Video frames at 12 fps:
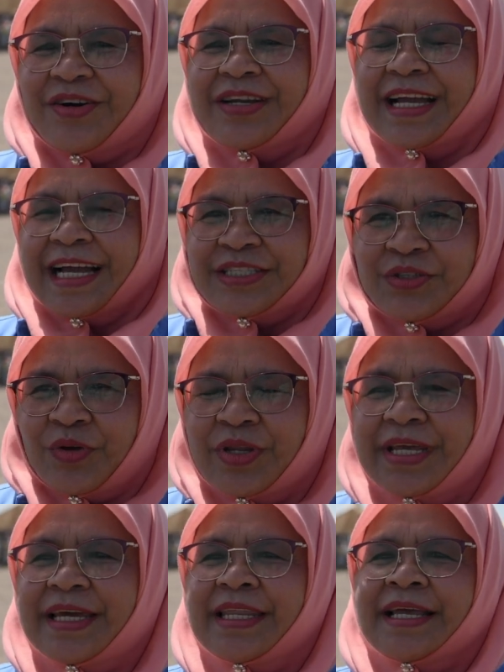or the
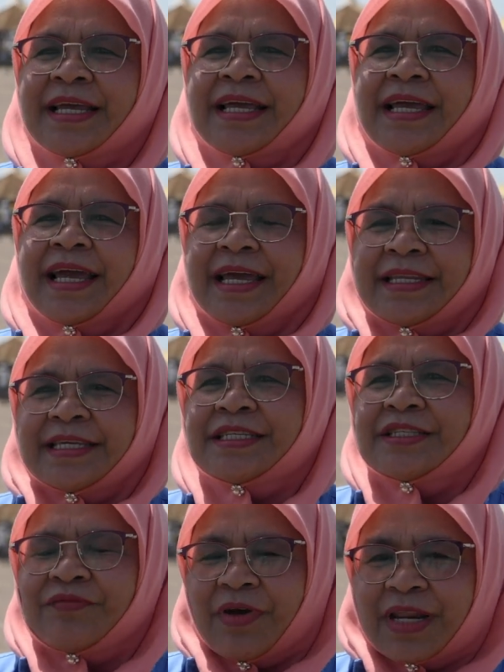custodian. And
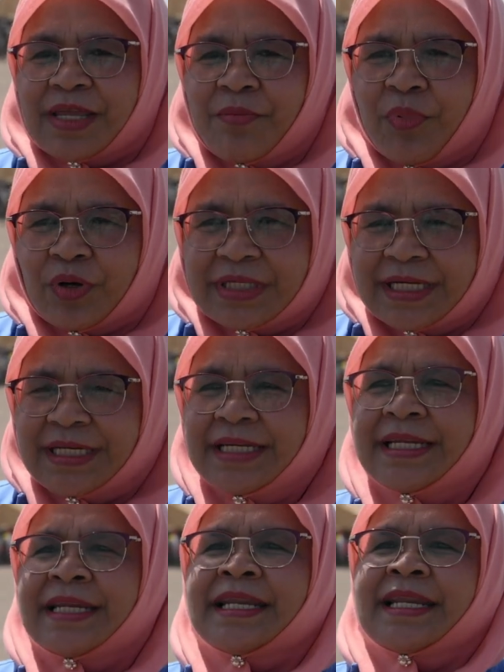this is very important.